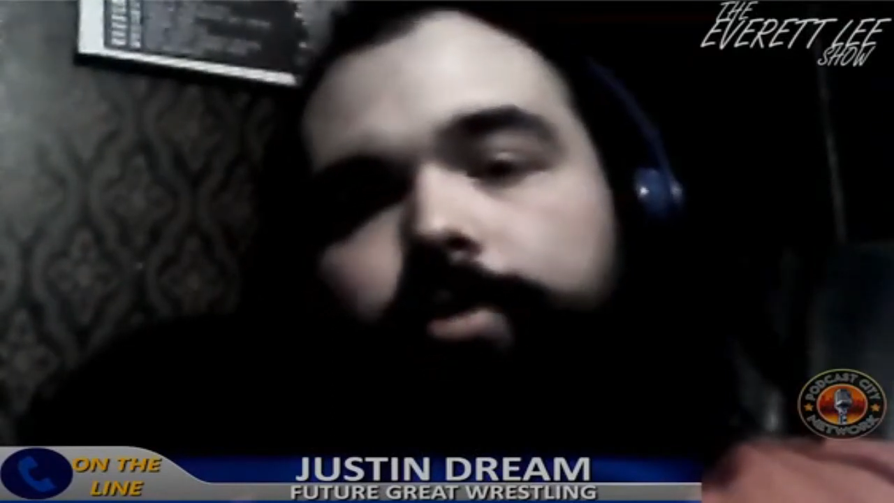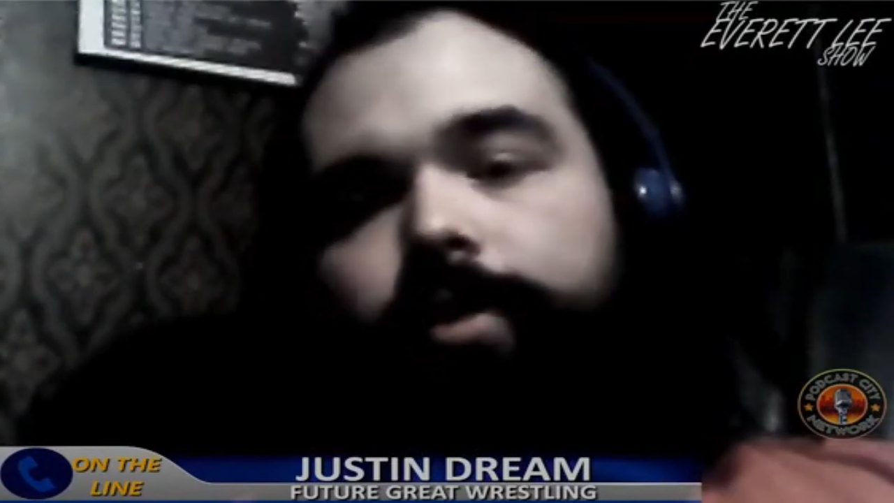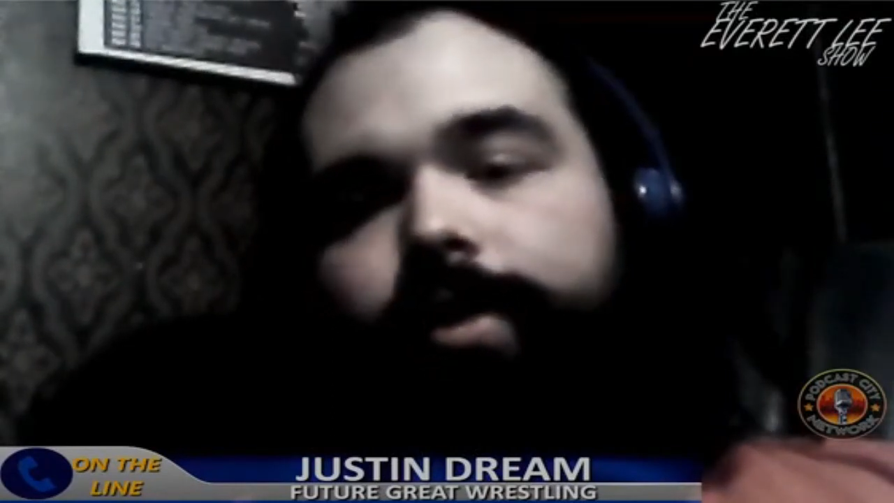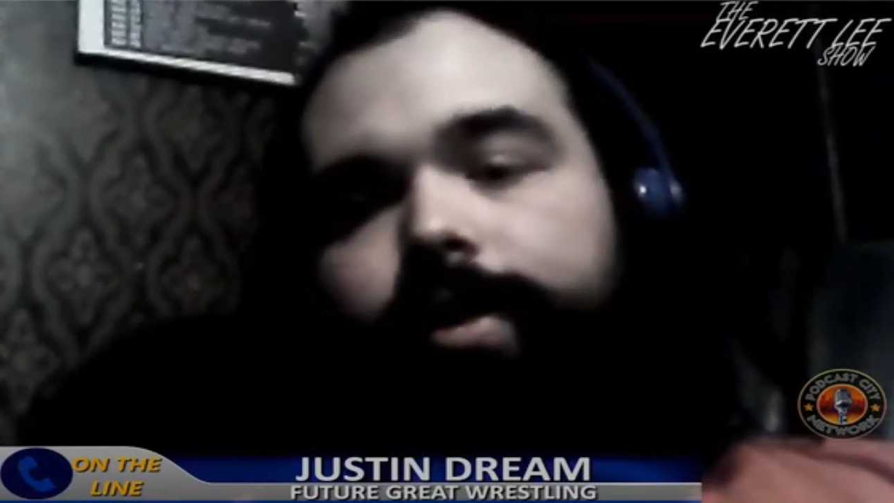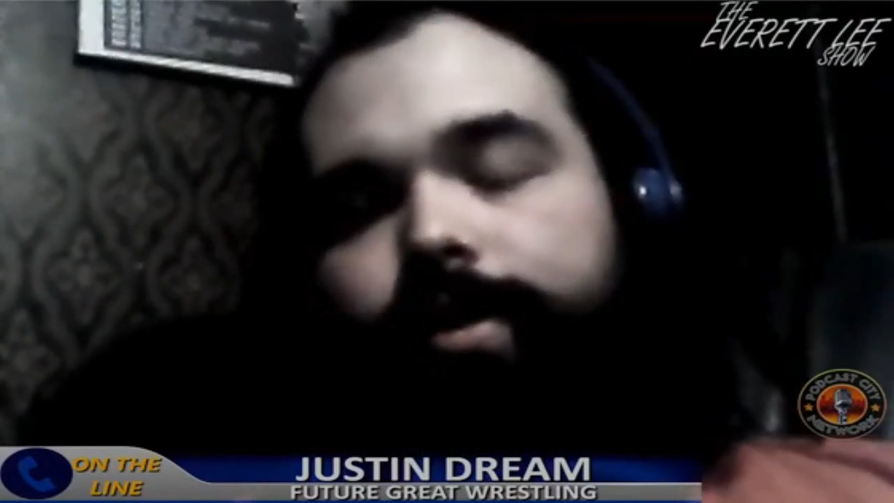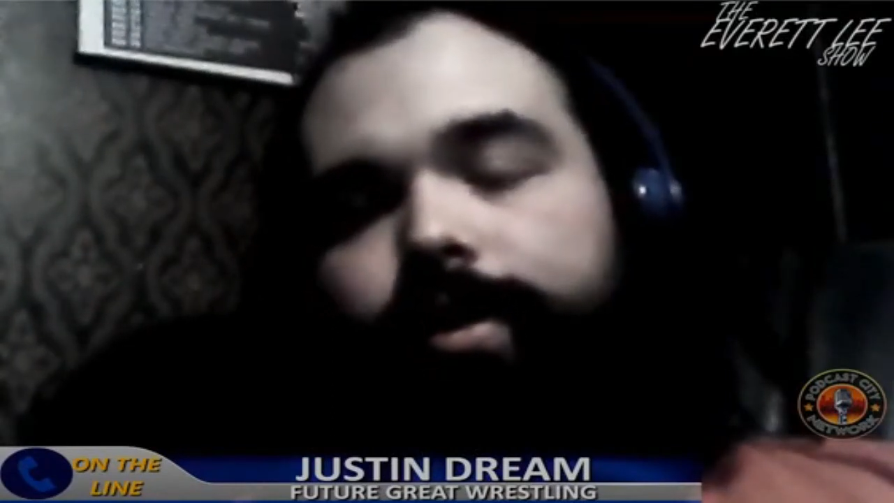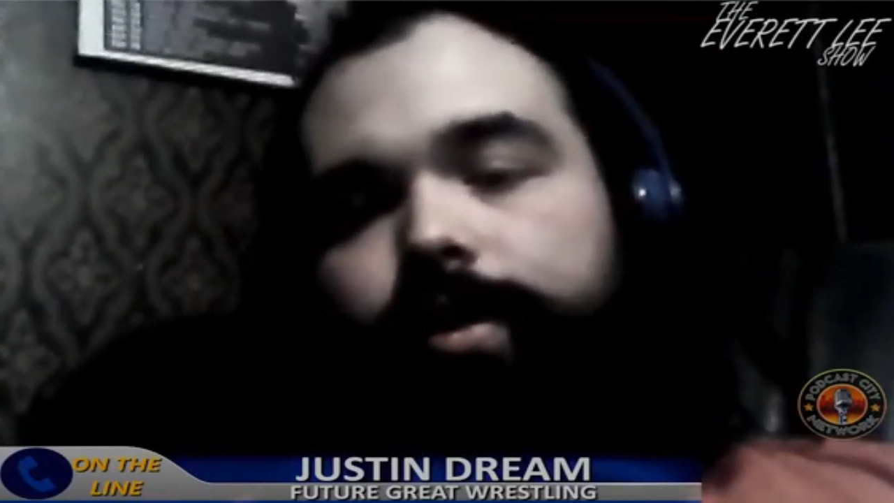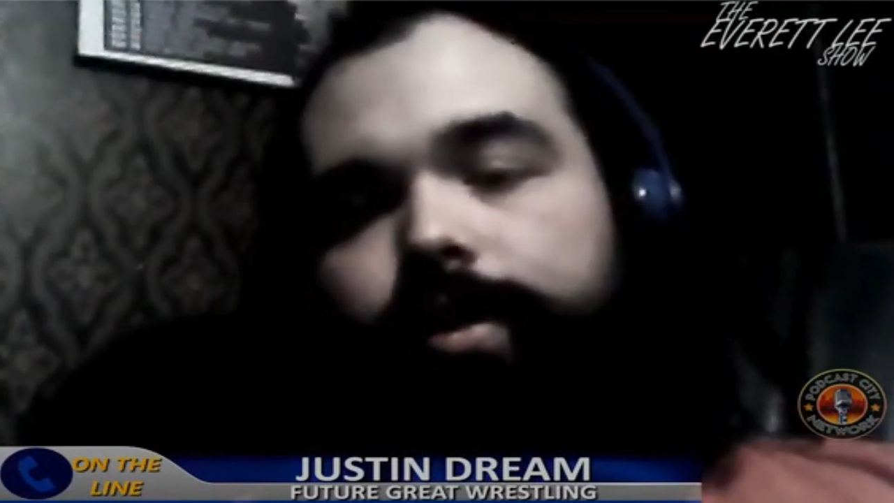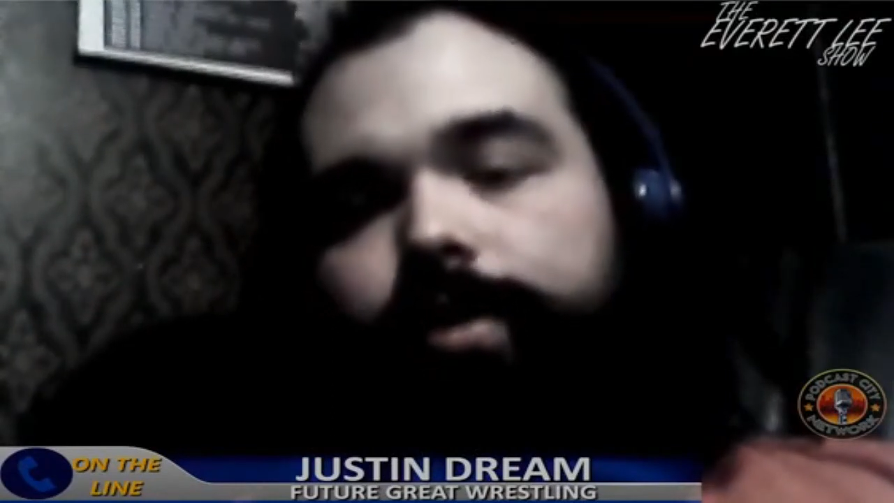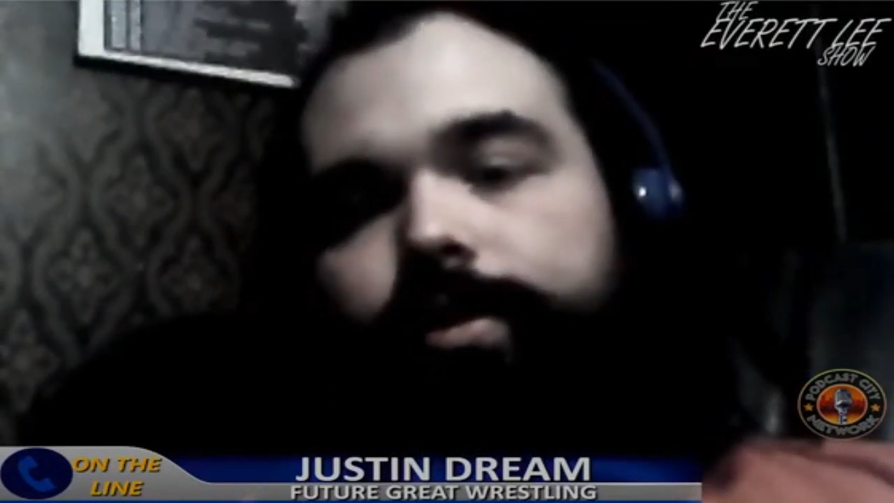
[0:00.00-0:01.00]
on
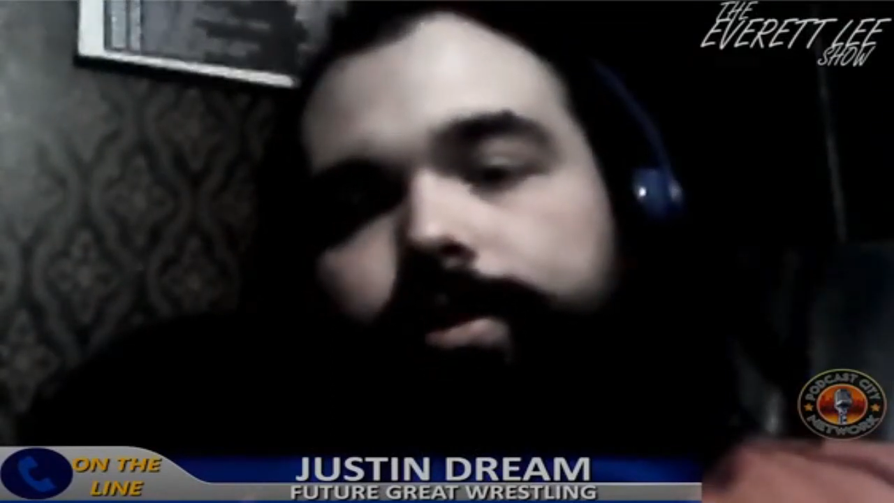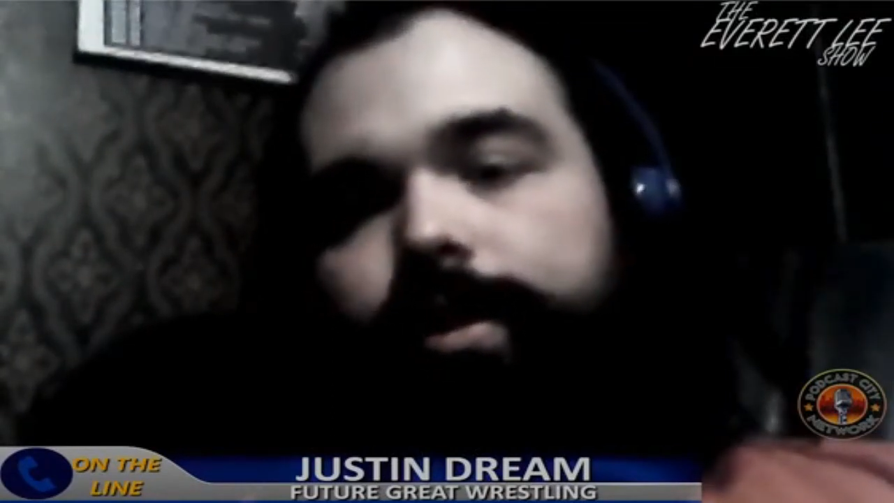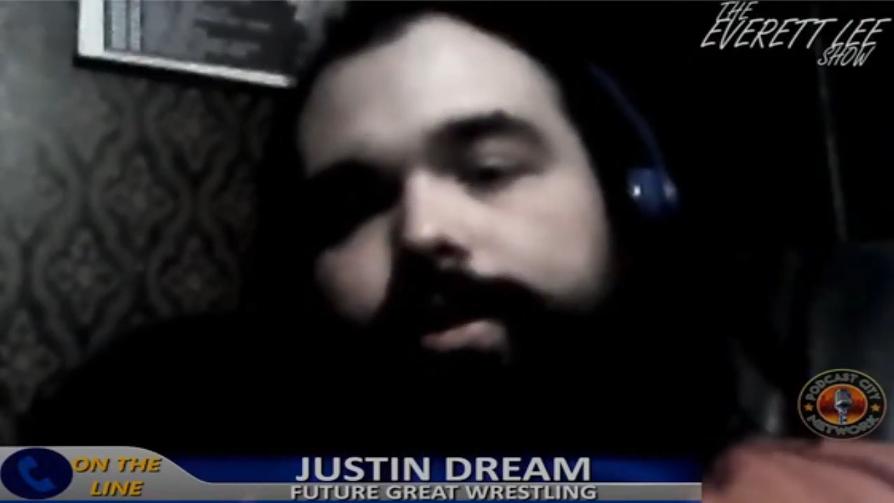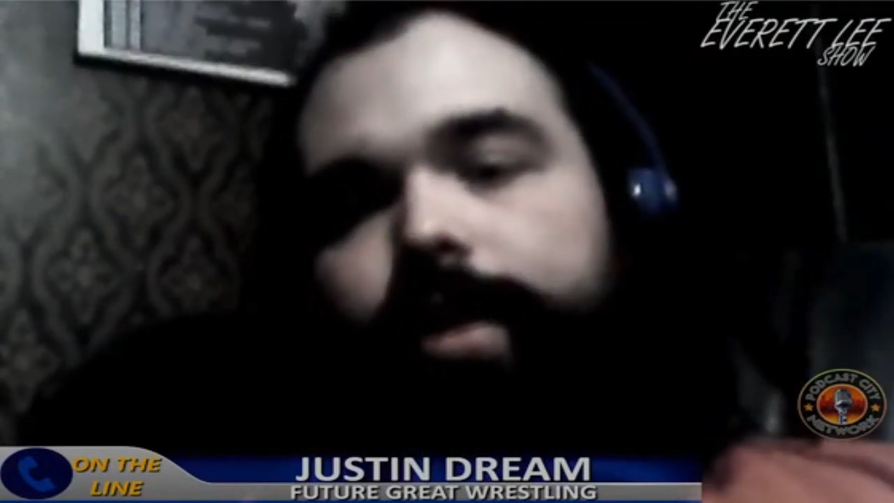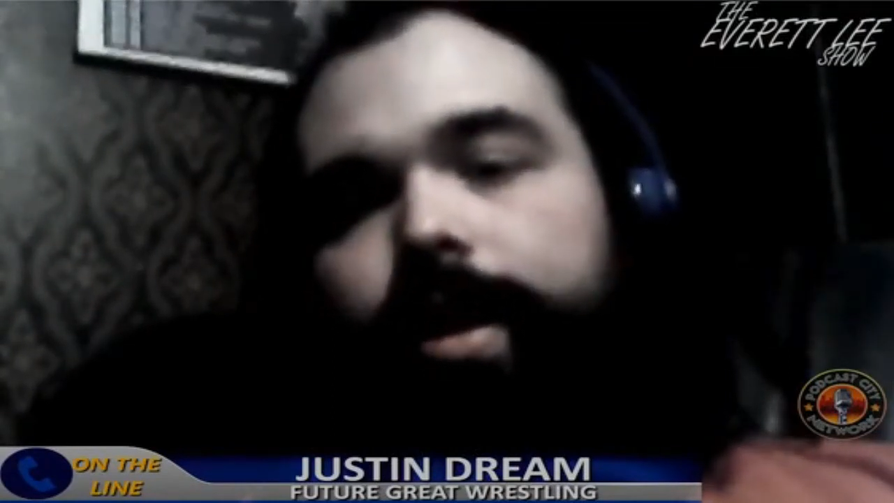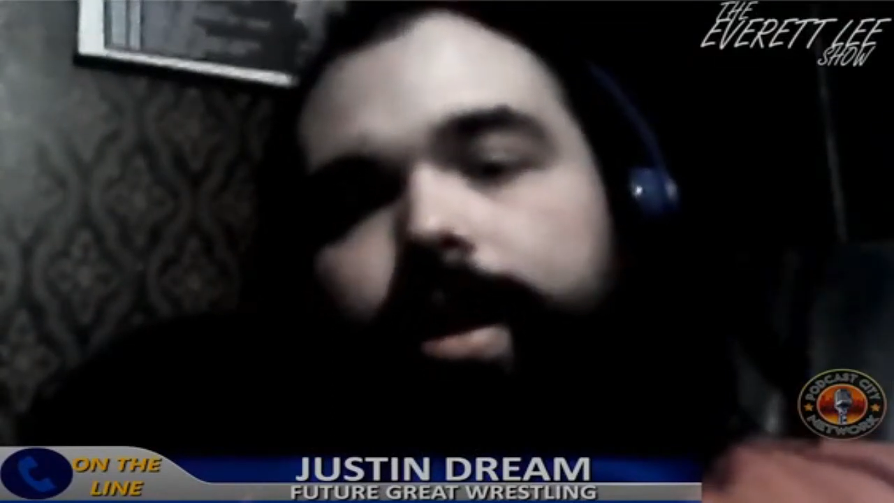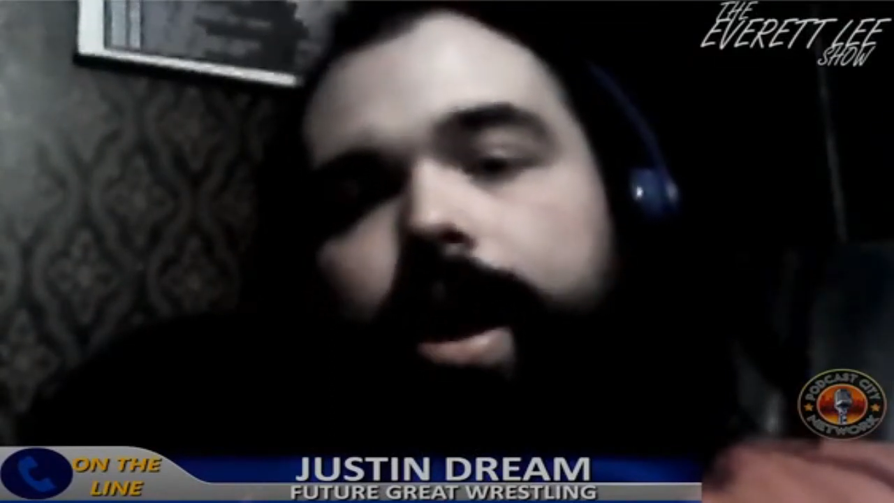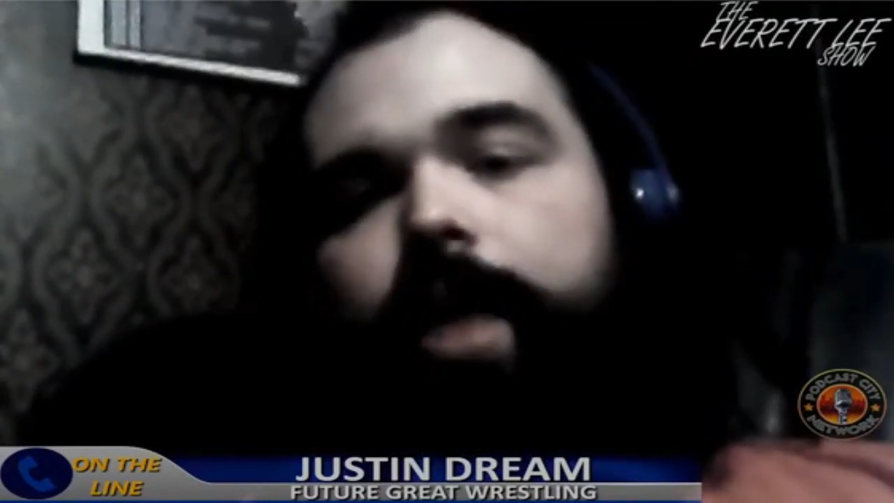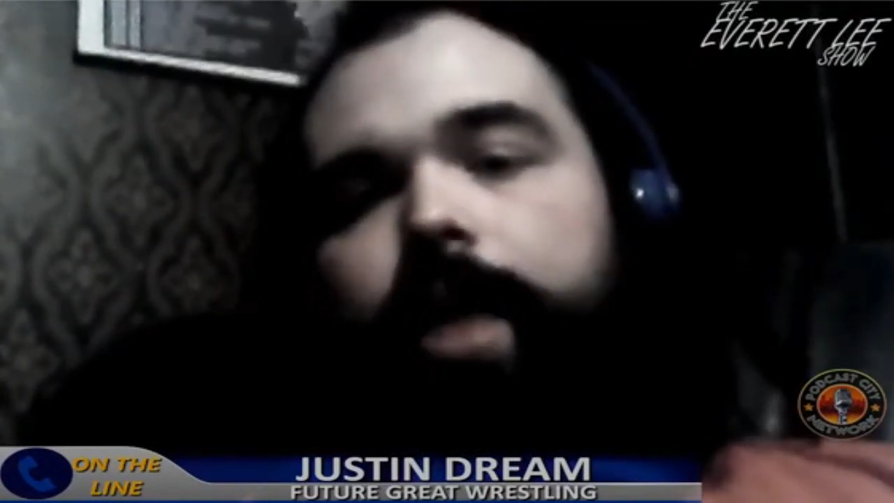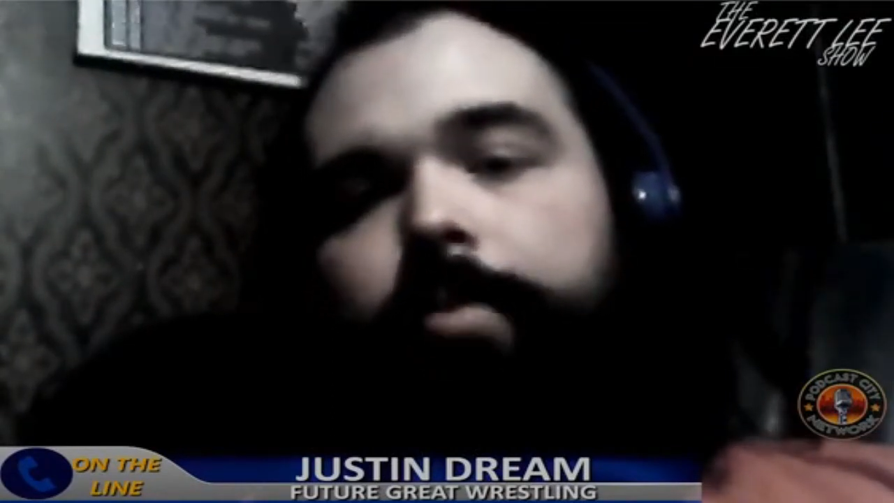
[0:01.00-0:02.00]

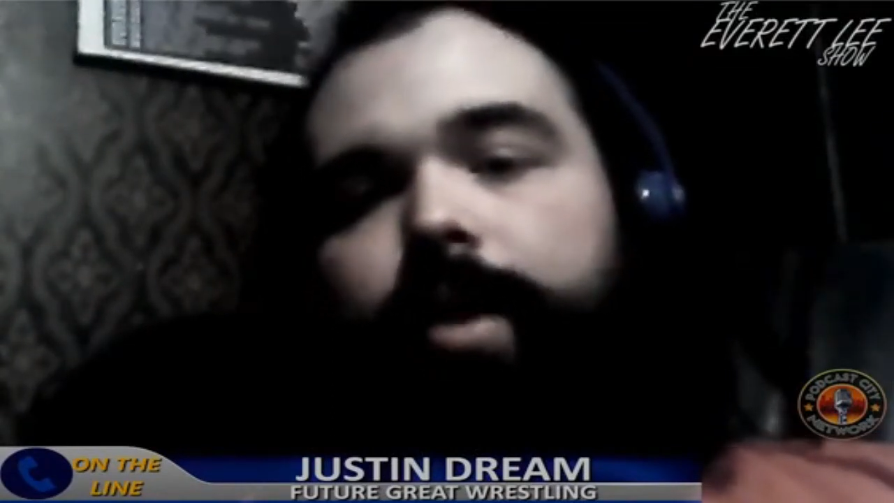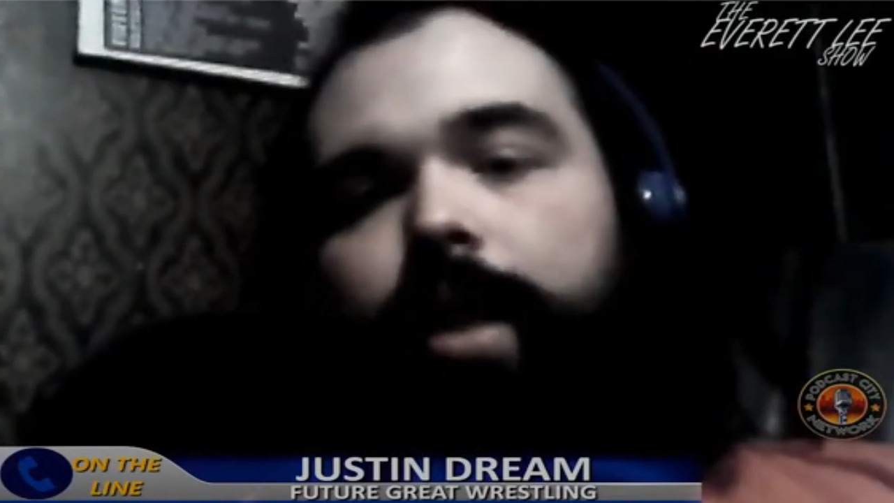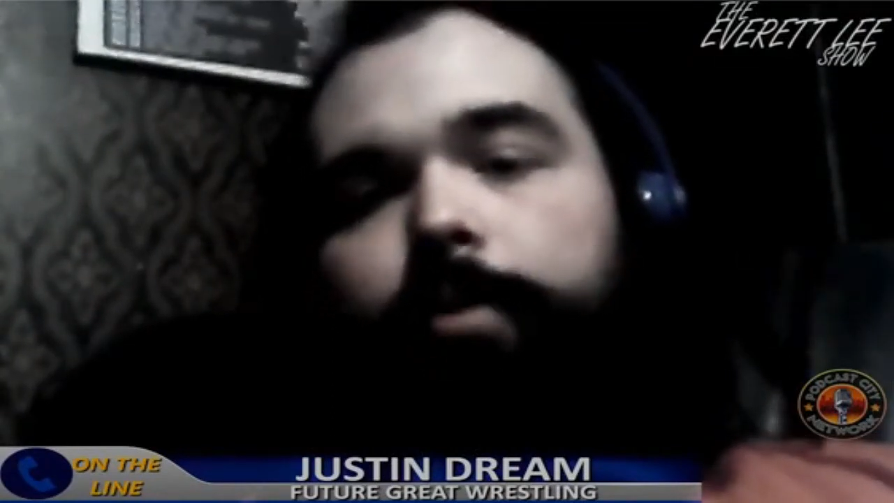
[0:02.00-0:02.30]
ProWrestlingTees.com,